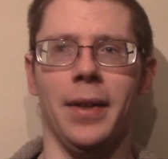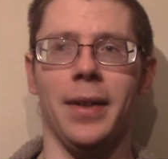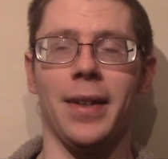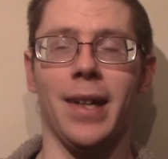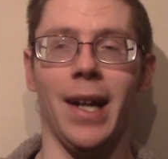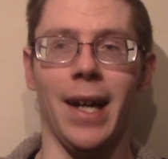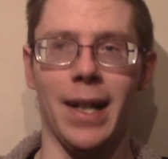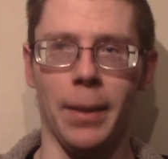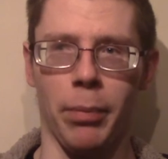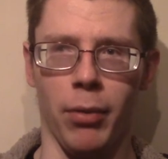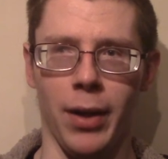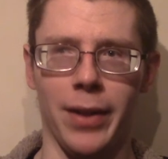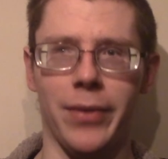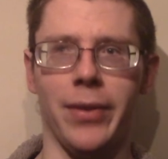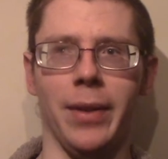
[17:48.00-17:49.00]
Kind of
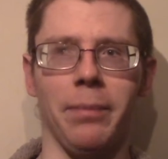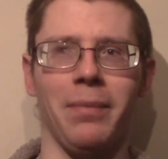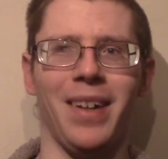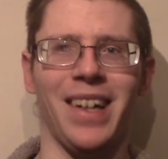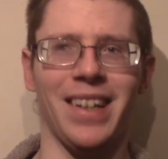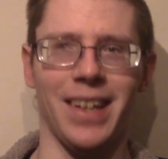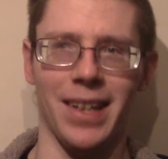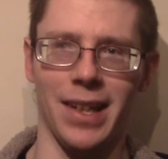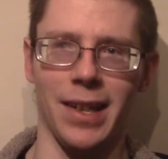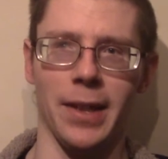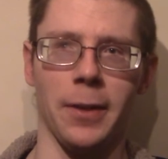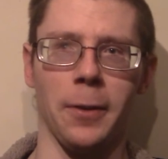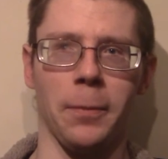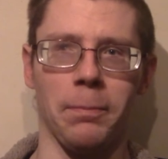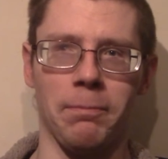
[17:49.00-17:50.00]
pricey, a lot of
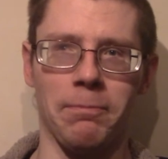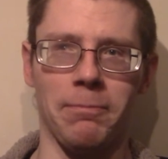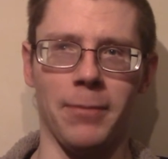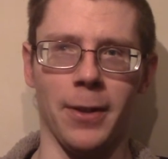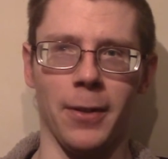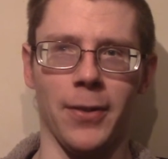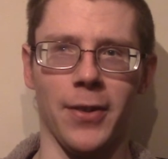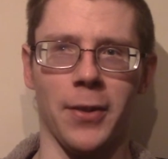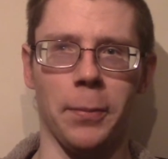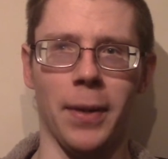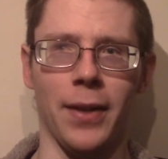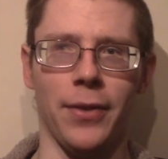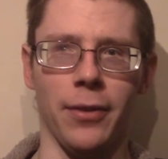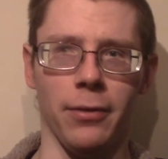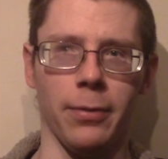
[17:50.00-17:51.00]
litter, which was
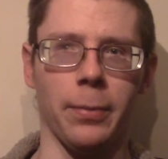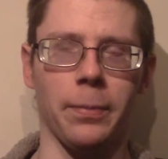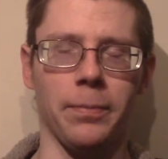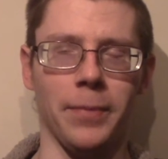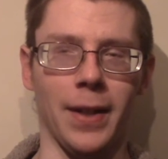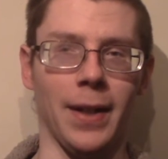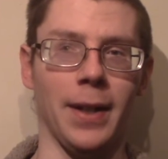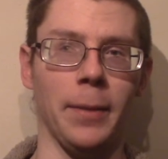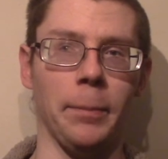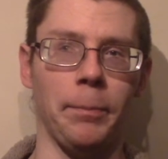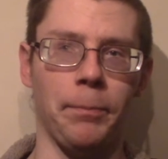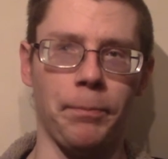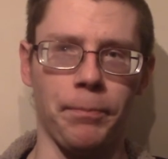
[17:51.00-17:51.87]
expensive. I